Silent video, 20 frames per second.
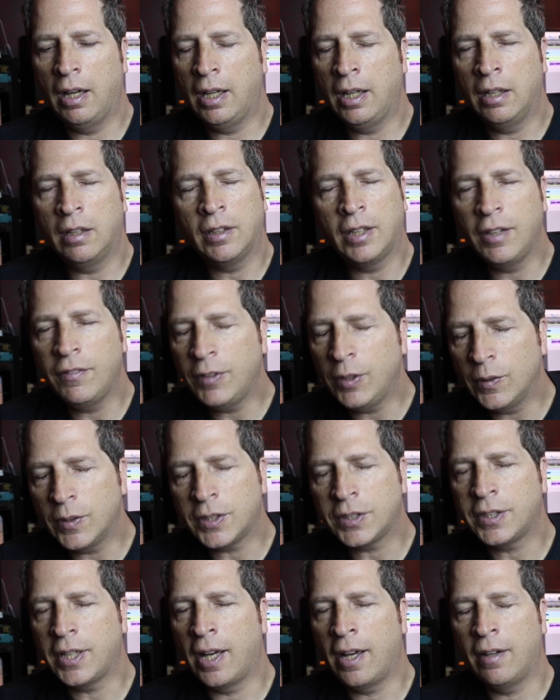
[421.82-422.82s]
it'll give you a
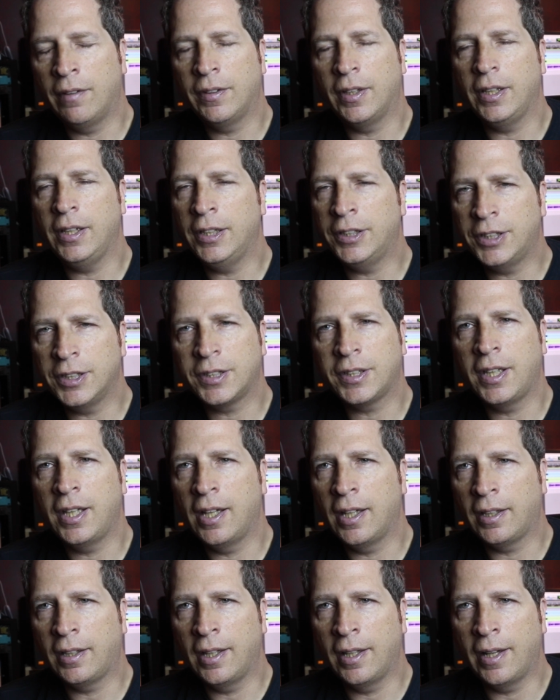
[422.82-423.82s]
sound that you just
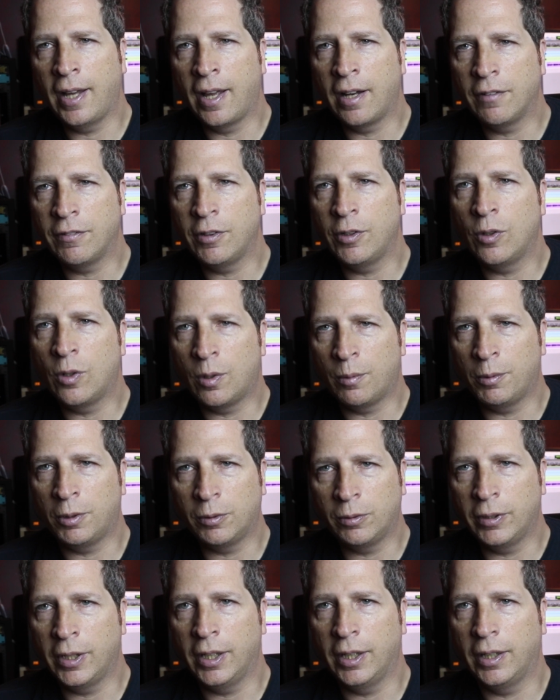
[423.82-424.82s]
can't get out of a
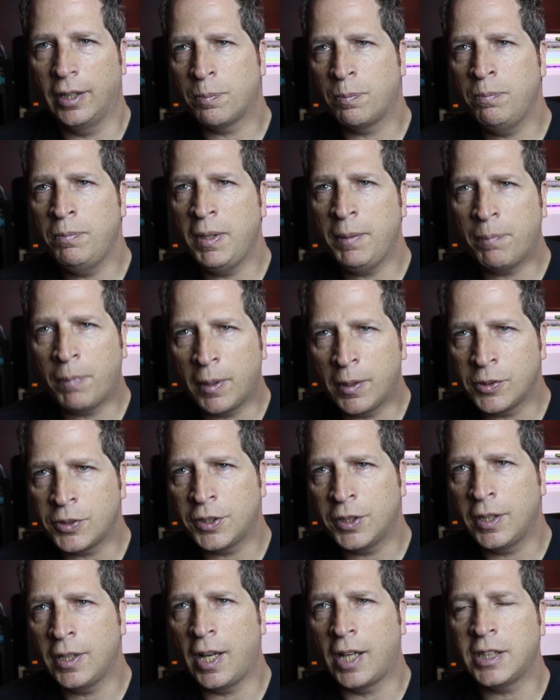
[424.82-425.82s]
normal rig. Me
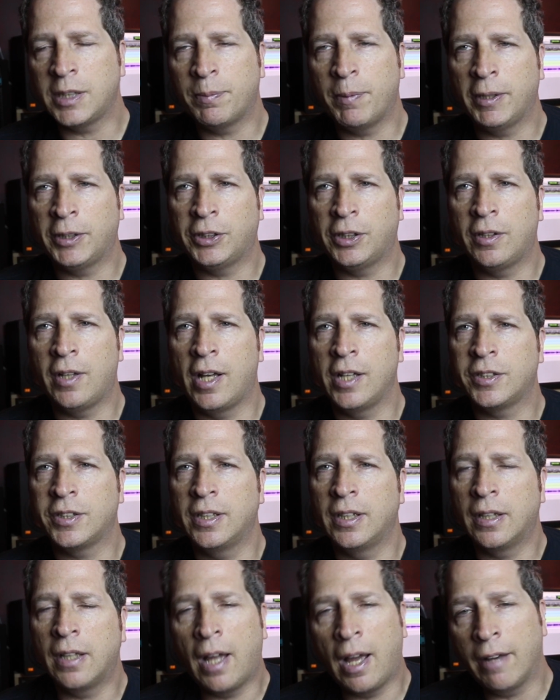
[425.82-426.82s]
personally, I specialize
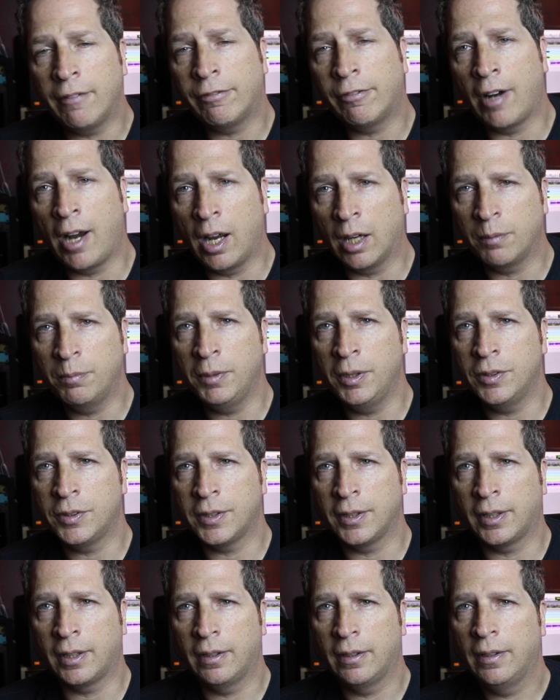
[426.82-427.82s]
in live rock
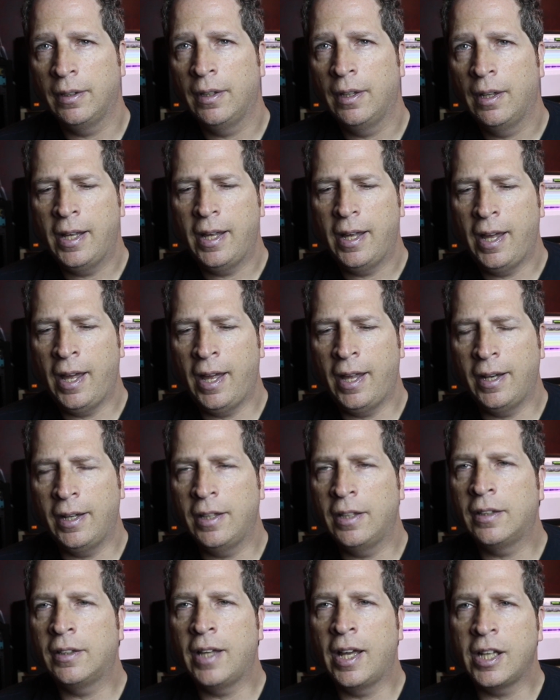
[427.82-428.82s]
music, and
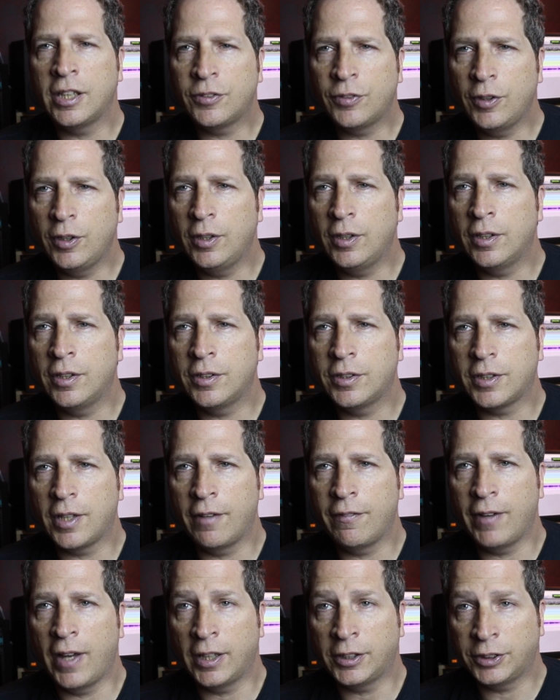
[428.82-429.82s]
in the last few years
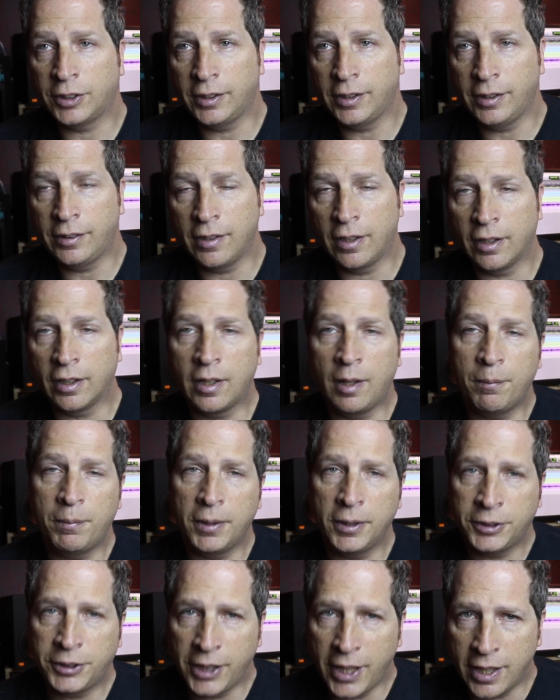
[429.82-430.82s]
I've actually done a
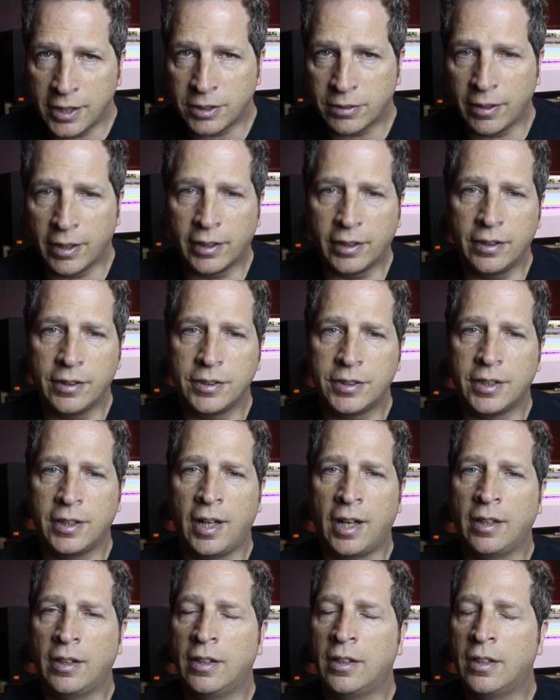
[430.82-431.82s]
couple of jazz records, and
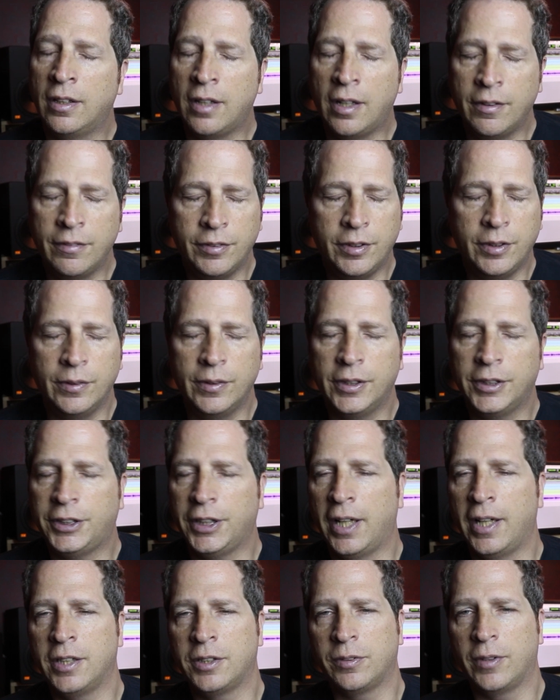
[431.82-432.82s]
I love doing
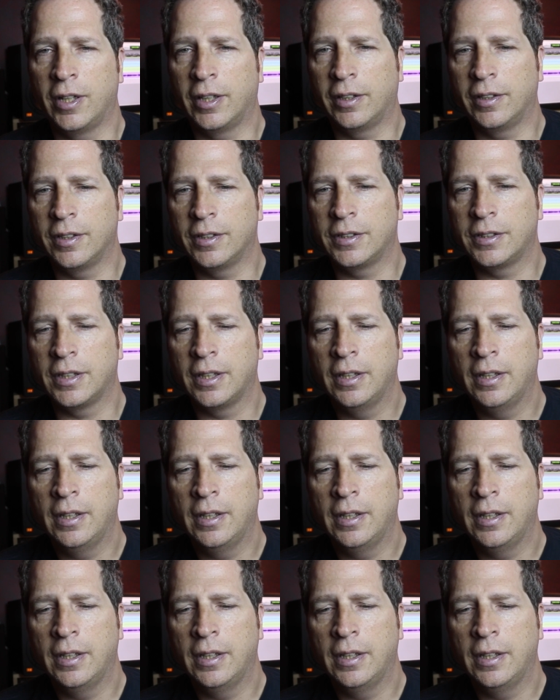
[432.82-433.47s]
jazz records.